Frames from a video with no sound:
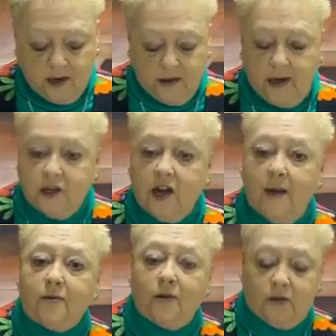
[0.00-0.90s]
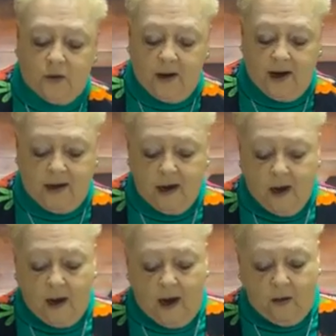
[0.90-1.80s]
And then in chapter 3,
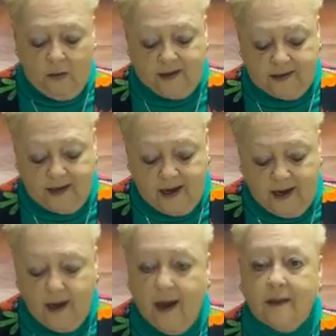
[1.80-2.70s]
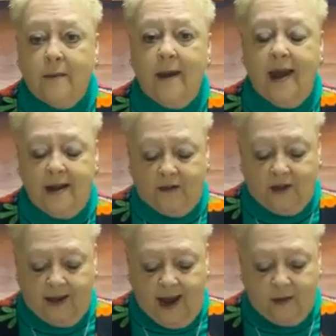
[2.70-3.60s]
uh, we see the man at
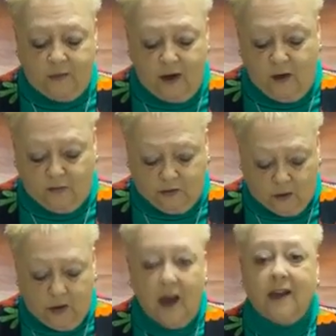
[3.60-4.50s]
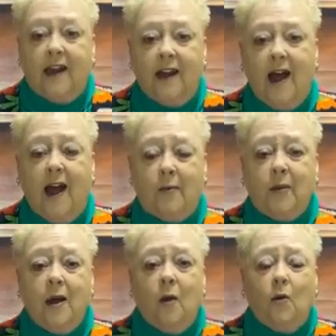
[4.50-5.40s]
the gate, beautiful, get up.
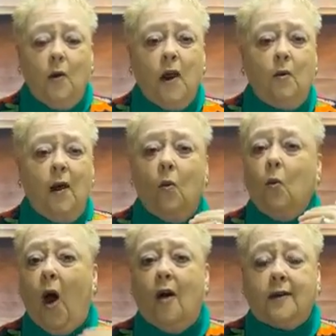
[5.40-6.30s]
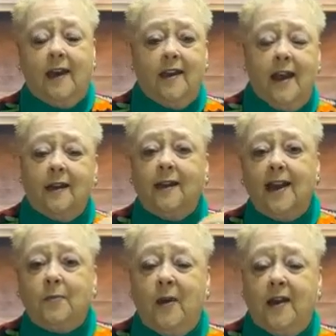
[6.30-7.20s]
Well, he went walking and
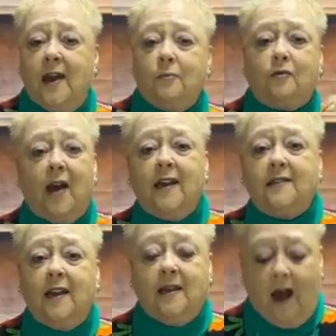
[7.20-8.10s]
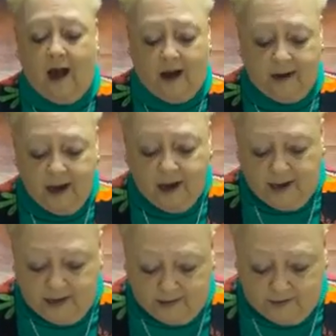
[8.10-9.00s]
leaping and praising God
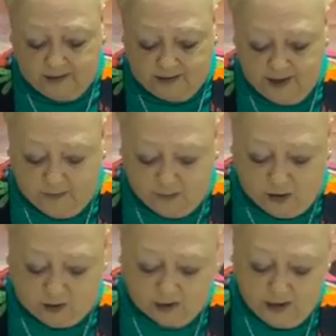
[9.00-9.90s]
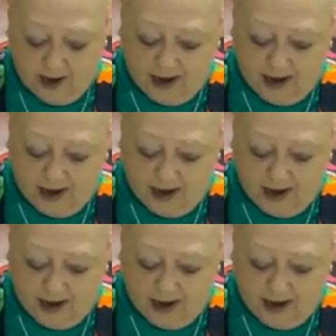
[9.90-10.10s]
into the temple.